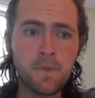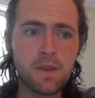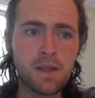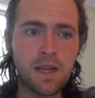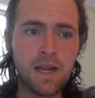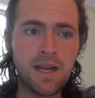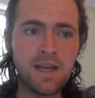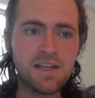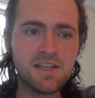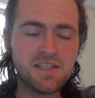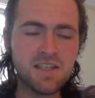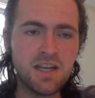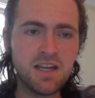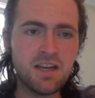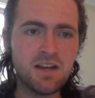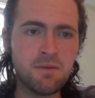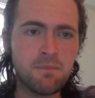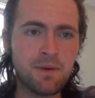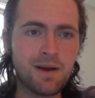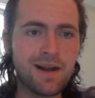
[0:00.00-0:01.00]
He just
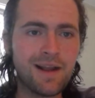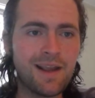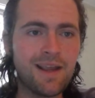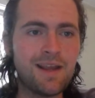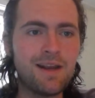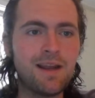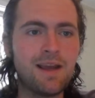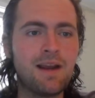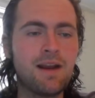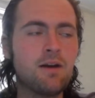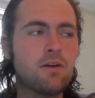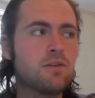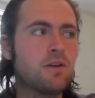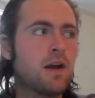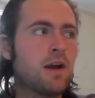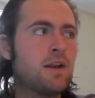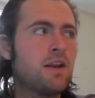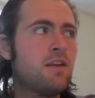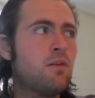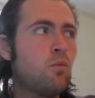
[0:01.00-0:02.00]
needed to buy in, and
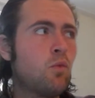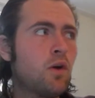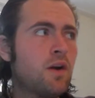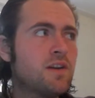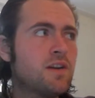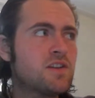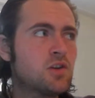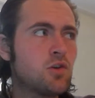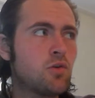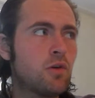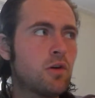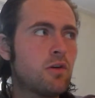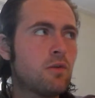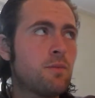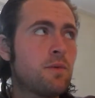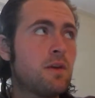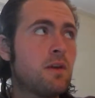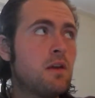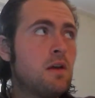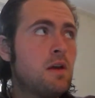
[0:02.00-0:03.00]
I didn't want his career to
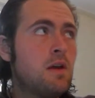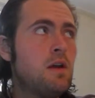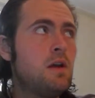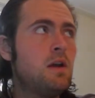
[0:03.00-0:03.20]
be